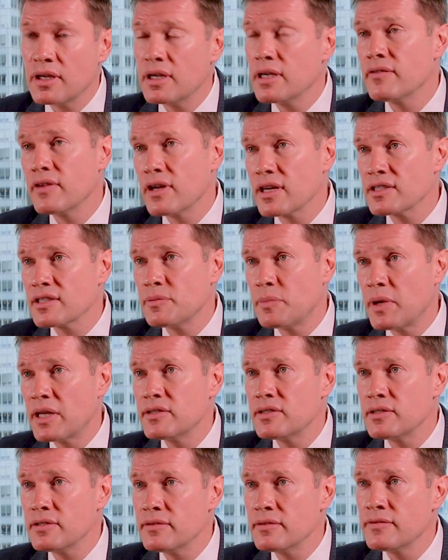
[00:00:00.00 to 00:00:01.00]
and even
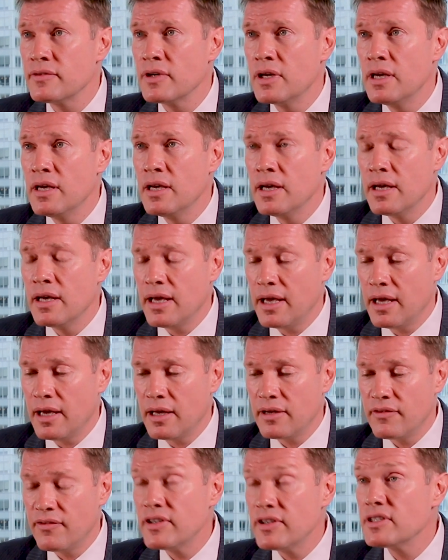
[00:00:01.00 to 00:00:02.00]
expensive.
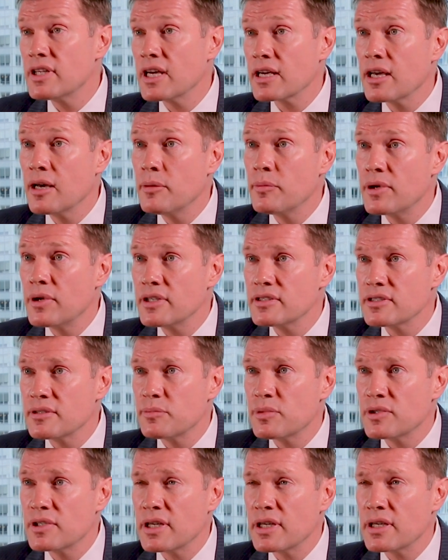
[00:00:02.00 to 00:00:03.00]
And FinTech companies
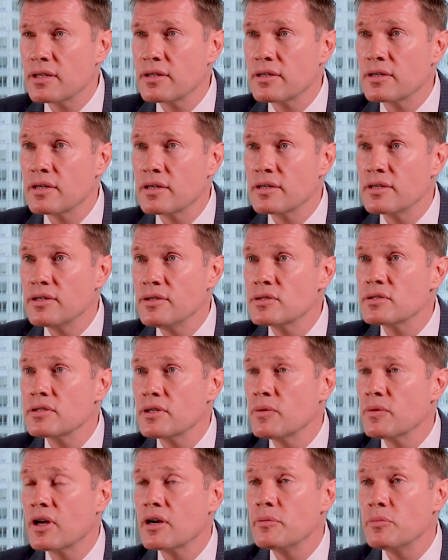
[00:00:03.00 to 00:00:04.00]
in particular
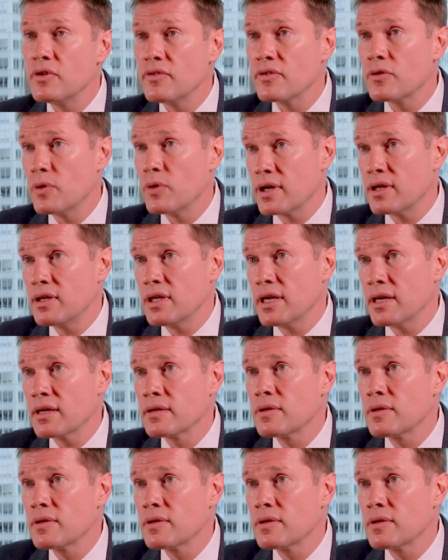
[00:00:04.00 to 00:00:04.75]
usually want to move quickly.